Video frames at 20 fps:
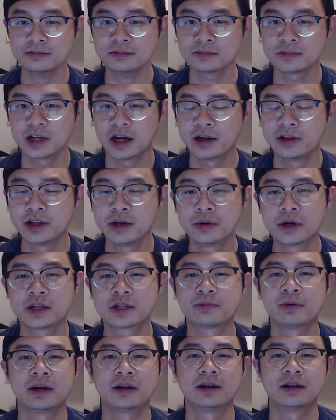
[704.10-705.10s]
I knew I
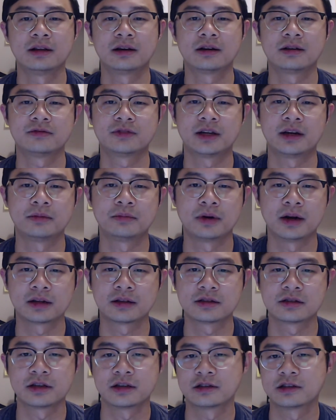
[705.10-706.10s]
spent a lot of time
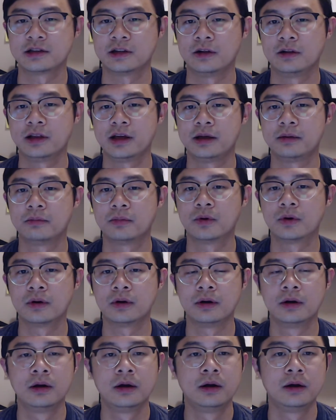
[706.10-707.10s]
practicing slowly.
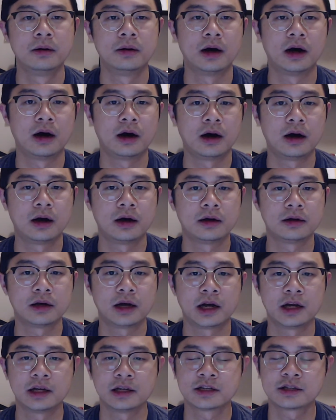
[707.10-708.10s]

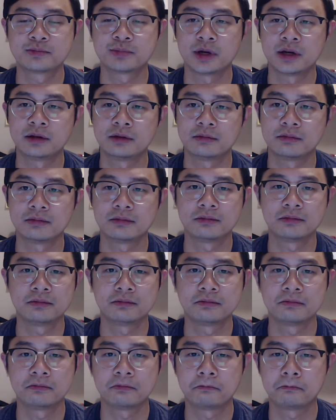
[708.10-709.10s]
I spent
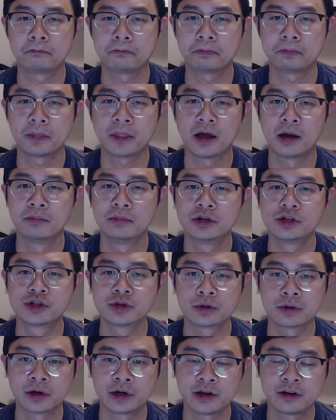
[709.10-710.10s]
a
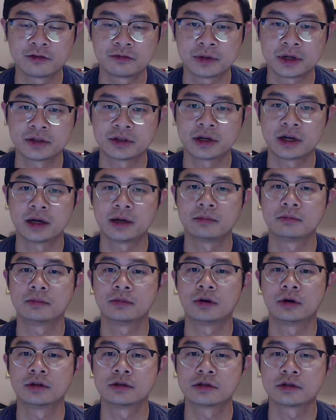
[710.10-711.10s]
majority of my time
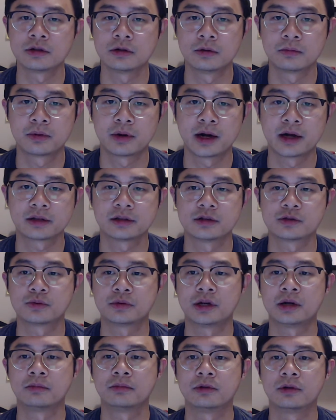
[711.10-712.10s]
on slow practice when
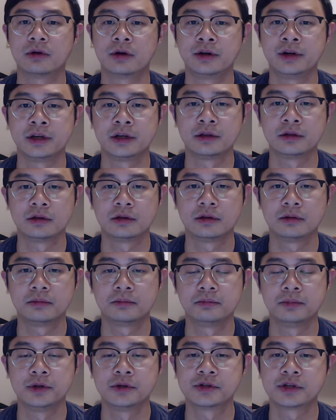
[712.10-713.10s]
I'm learning
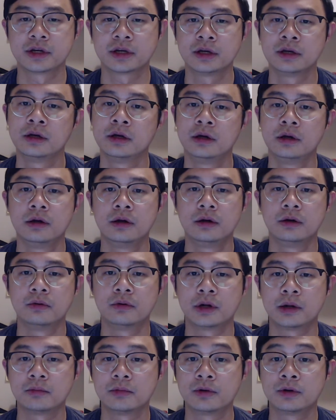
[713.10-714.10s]
music, when
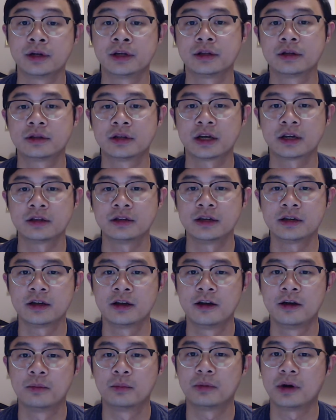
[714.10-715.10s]
I'm learning the technique,
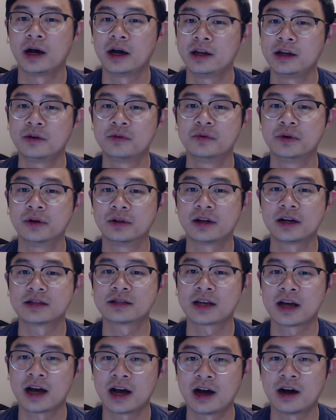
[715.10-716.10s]
but I didn't realize
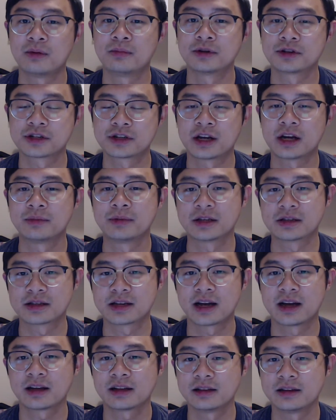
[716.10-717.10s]
how much time
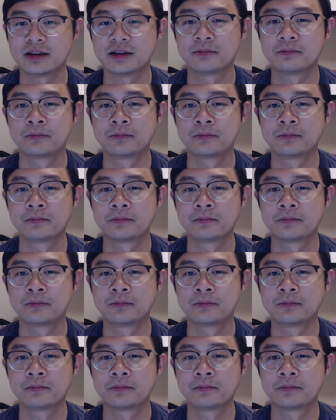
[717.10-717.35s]
exactly.